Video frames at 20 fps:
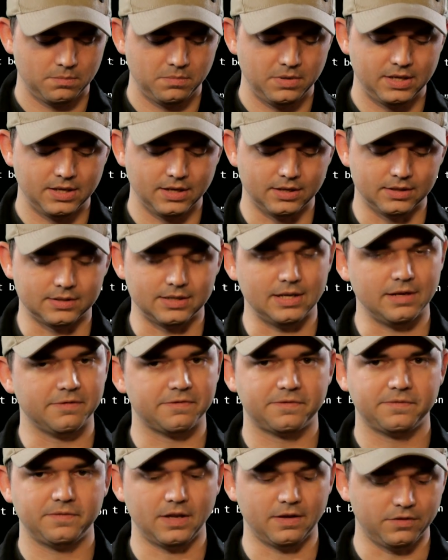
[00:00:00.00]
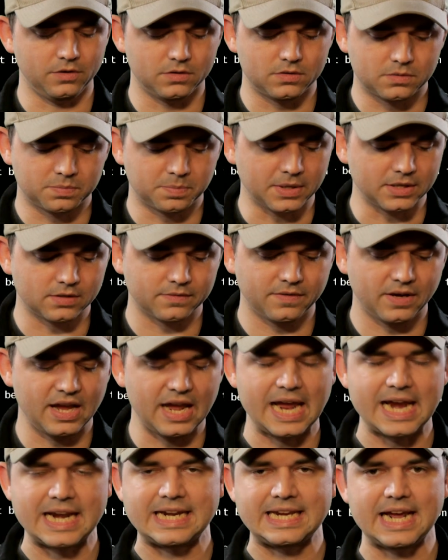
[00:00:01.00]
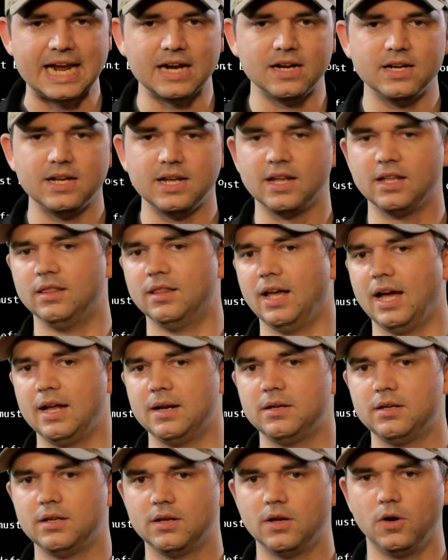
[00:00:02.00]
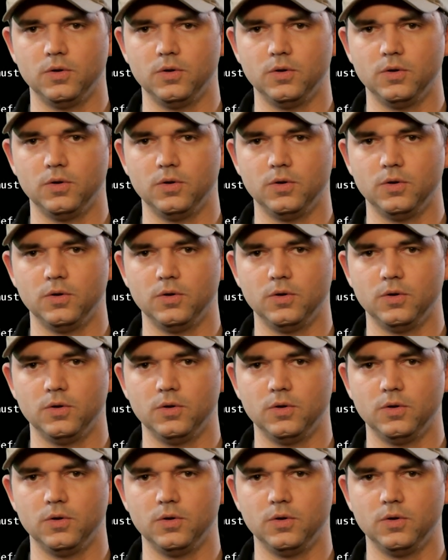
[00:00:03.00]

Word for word: because if you specify 8080 and that